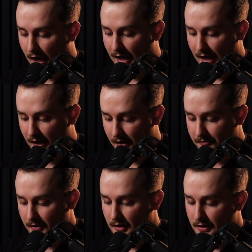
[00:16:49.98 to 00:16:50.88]
I
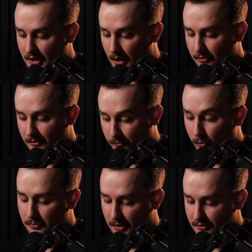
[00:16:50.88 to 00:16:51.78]
have tumbler
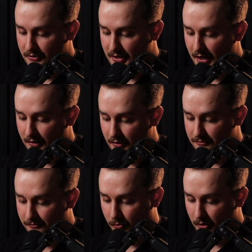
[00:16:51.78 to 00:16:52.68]
for Mother's Day,
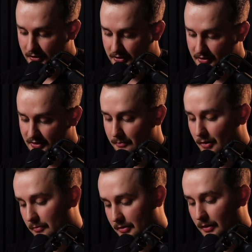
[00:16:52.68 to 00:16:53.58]
there's 4, because this is a
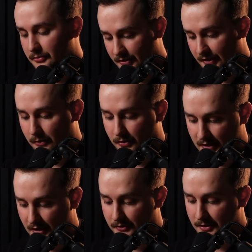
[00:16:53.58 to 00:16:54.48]
mom cup, so that
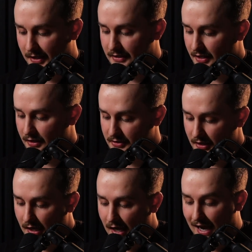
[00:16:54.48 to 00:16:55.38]
one definitely makes sense.
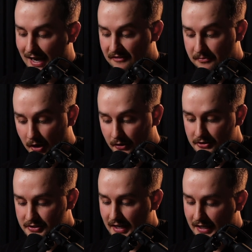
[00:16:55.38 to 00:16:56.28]
I have
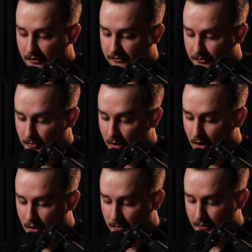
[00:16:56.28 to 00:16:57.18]
Mother's Day gift for
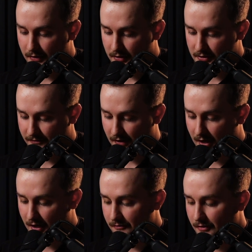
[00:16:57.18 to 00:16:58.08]
mom, there's
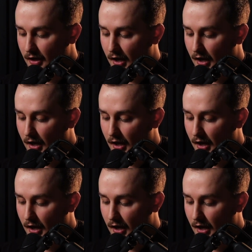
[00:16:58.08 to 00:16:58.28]
5.